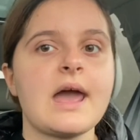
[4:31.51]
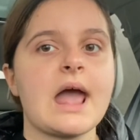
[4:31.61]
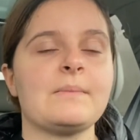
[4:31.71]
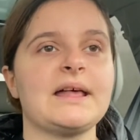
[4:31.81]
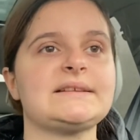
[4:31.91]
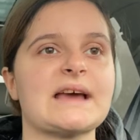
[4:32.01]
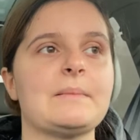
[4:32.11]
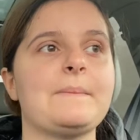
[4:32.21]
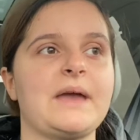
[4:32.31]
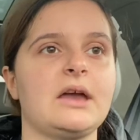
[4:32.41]
And by the time
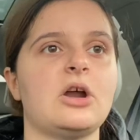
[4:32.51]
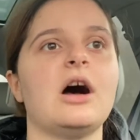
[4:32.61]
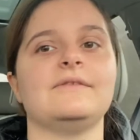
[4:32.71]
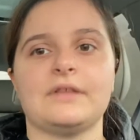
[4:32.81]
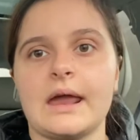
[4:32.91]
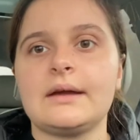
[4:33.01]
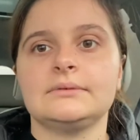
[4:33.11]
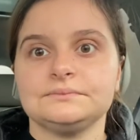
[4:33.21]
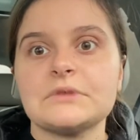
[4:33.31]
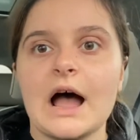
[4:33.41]
I pay it off, like,
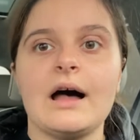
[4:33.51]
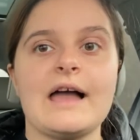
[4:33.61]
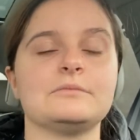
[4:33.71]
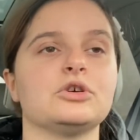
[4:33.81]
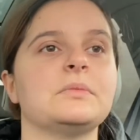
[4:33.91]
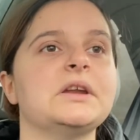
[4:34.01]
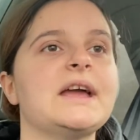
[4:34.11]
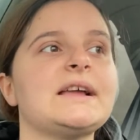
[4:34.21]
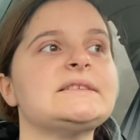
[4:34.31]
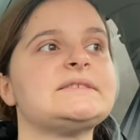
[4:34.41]
I'll have more money
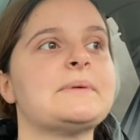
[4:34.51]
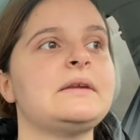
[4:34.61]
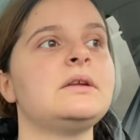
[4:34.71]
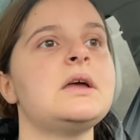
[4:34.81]
I can spend.